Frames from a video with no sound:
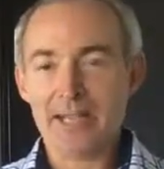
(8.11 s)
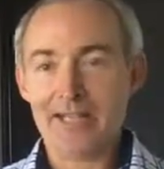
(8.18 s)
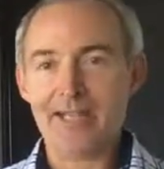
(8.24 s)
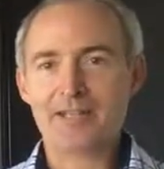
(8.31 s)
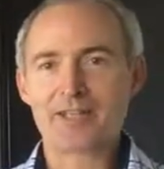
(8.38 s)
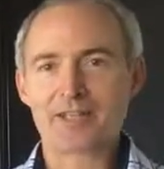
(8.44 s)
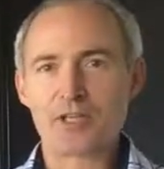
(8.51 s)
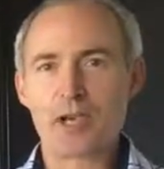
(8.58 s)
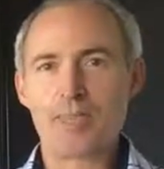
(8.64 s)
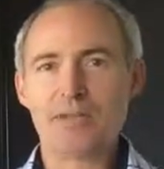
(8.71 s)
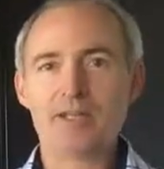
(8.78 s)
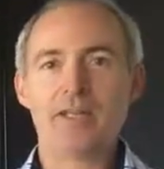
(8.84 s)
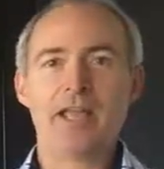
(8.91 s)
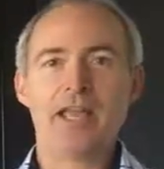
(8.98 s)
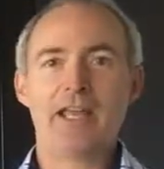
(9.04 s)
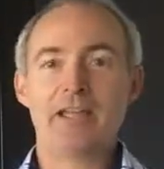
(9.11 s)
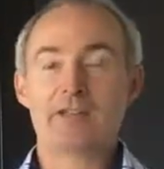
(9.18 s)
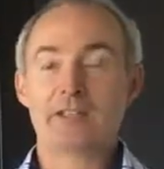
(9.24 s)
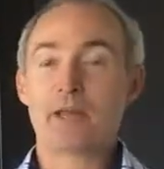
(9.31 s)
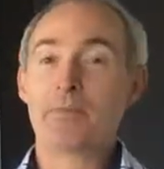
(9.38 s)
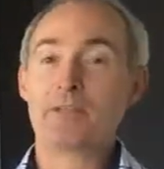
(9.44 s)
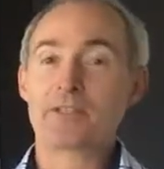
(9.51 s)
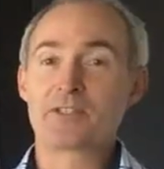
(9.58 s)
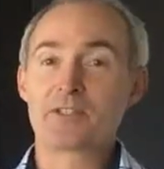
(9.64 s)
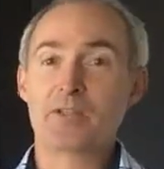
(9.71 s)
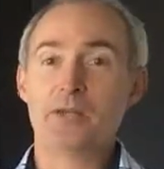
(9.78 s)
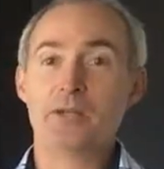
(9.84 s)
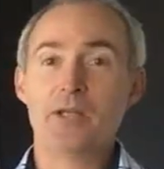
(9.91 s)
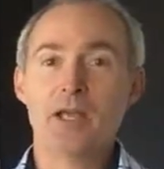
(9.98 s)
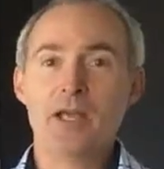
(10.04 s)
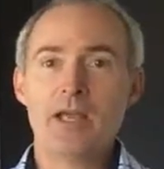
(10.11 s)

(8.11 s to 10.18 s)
It is coming, and it's coming soon.